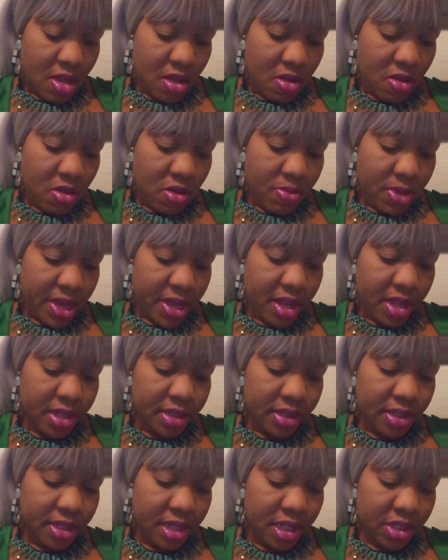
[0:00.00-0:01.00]
Oh my
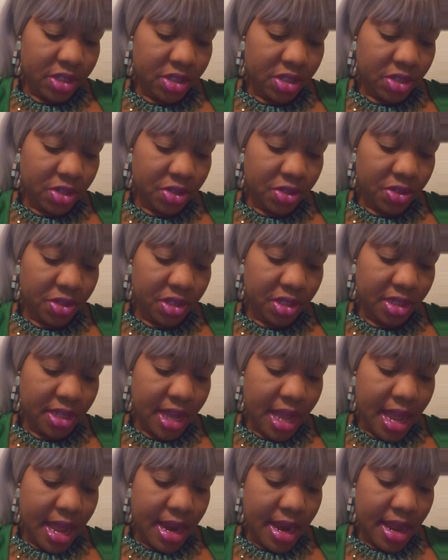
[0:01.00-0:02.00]
God, Tezos,
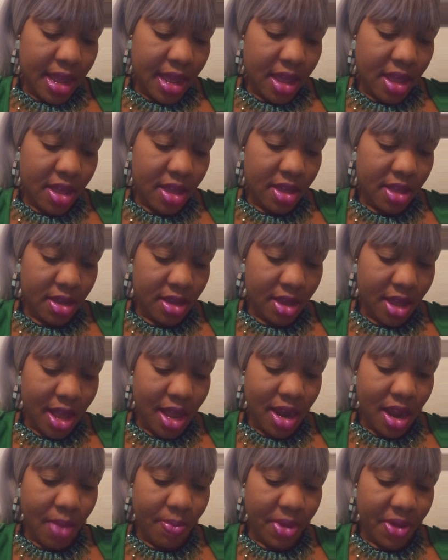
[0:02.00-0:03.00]
Gala,
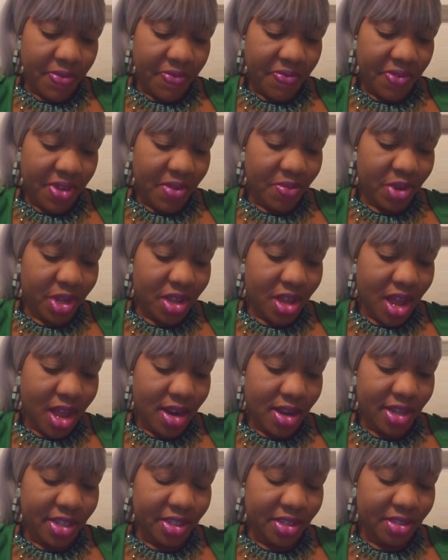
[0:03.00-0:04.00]
Gala. My favorite
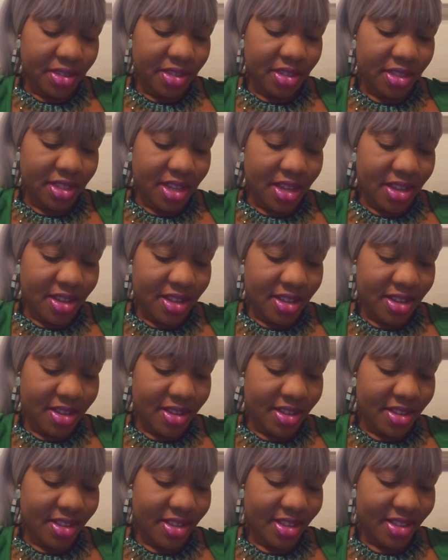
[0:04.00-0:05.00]
Gala is on
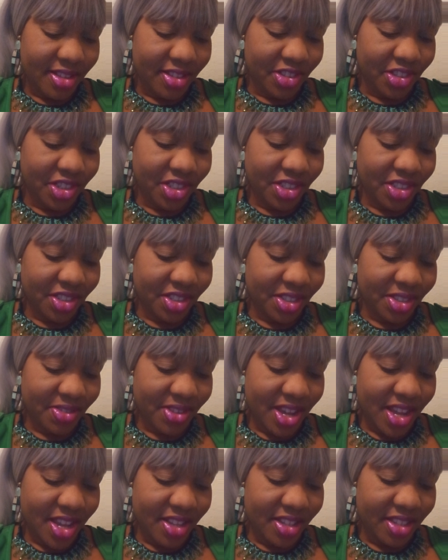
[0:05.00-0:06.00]
sale. Jesus
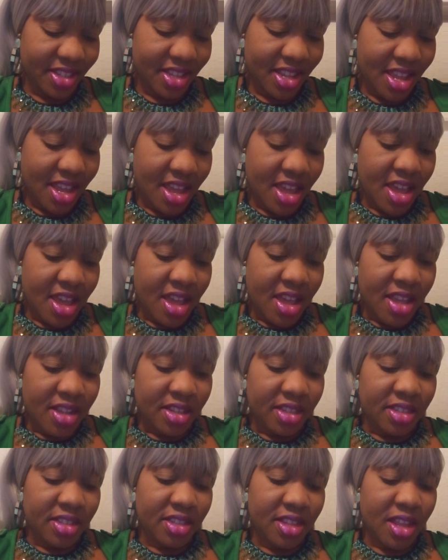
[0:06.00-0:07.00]
Christ.
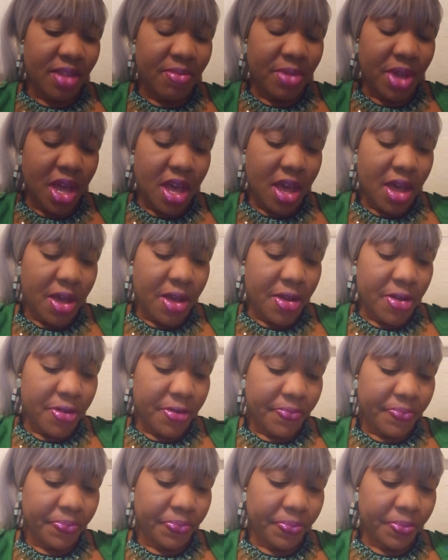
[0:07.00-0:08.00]

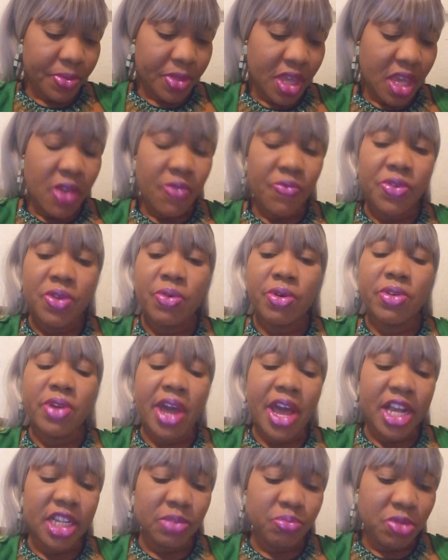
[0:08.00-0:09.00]
Somehow, if you were to
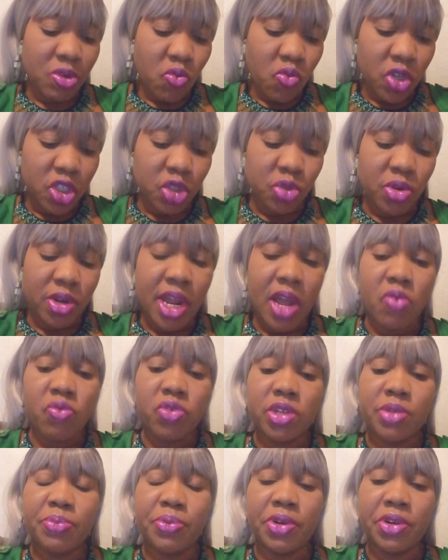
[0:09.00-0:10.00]
ask me which one I
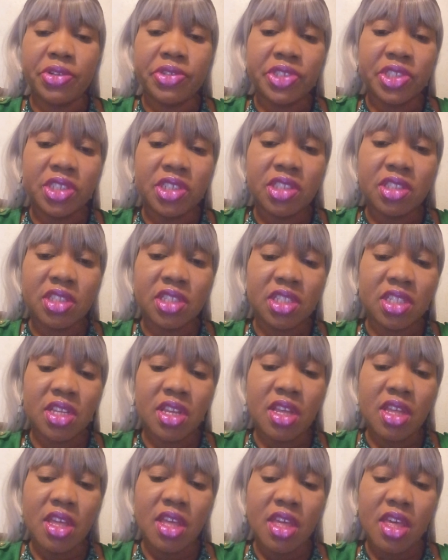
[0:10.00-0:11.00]
would purchase,
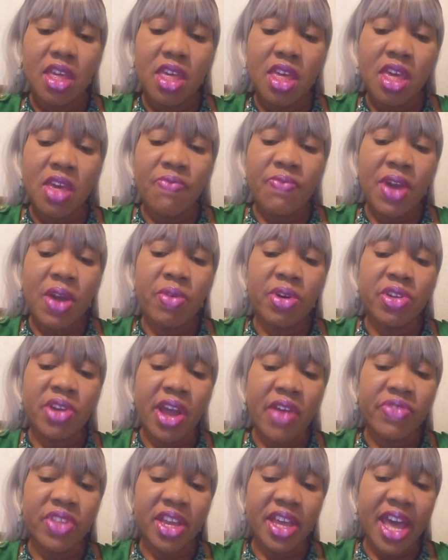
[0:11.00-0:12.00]
if I were to
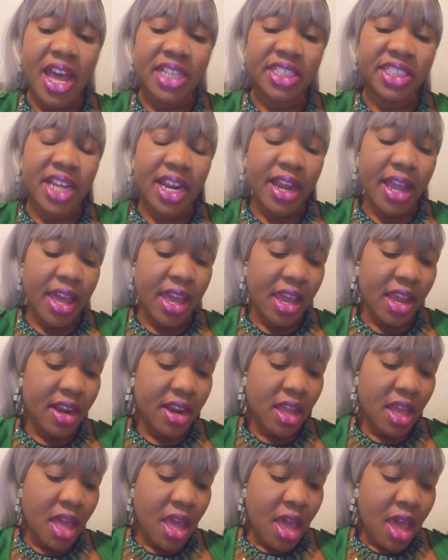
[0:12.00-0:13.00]
have the cash at
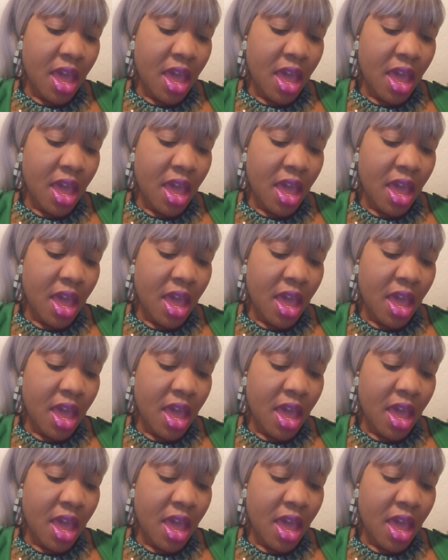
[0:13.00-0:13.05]
hand,